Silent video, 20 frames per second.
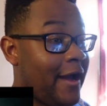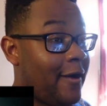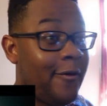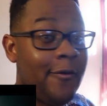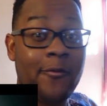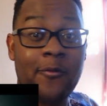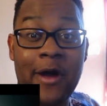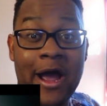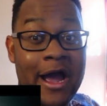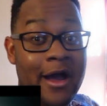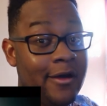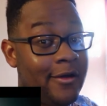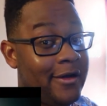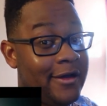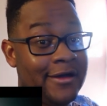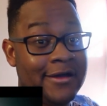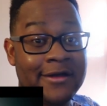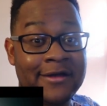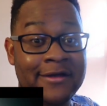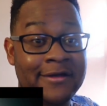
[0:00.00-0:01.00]
Oh wow.
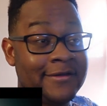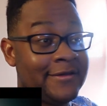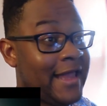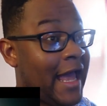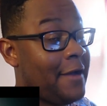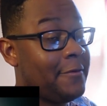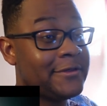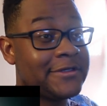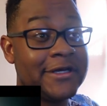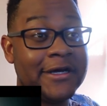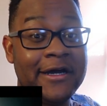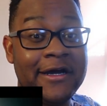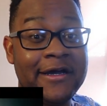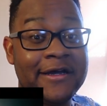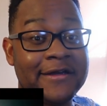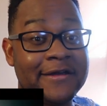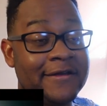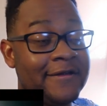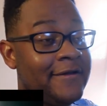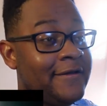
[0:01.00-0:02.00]
That was good.